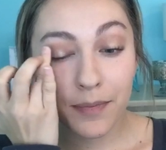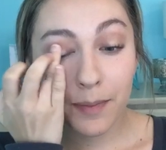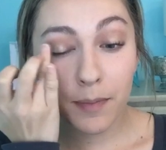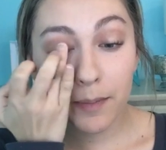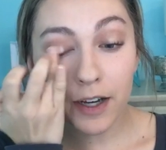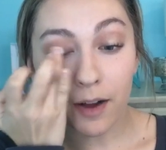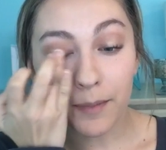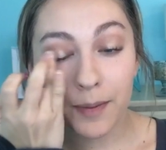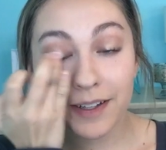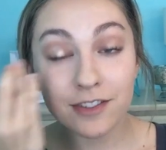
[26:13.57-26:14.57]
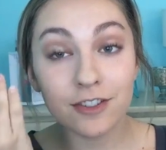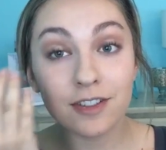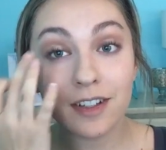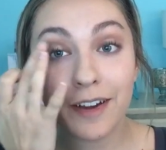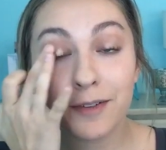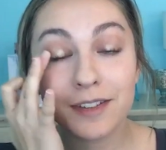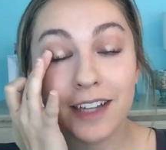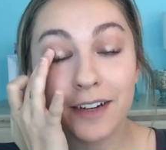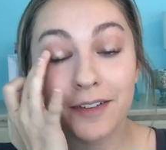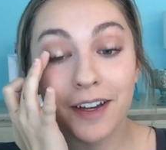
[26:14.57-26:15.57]
Maybe not. Maybe it's just a ghost.
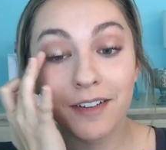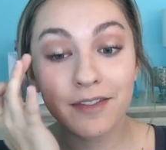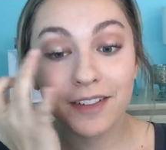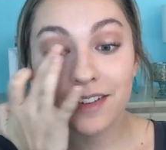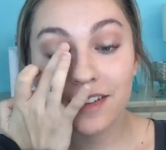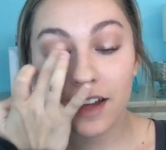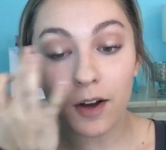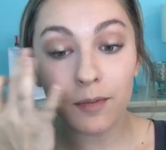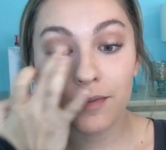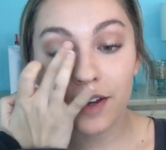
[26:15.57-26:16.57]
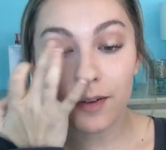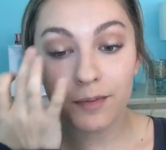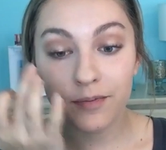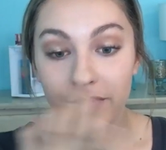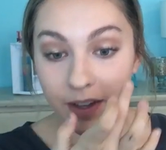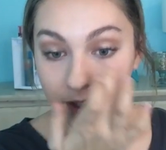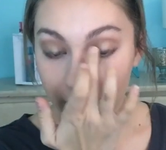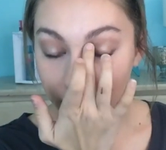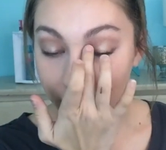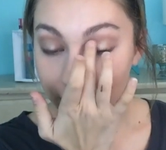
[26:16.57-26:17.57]
I don't know. Oh, no. I
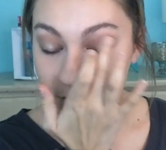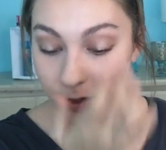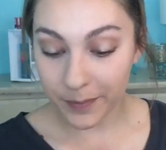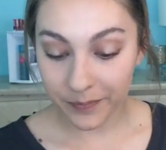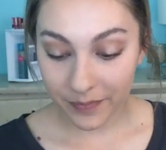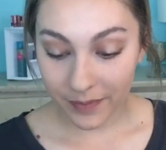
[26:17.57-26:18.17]
hear the garage door.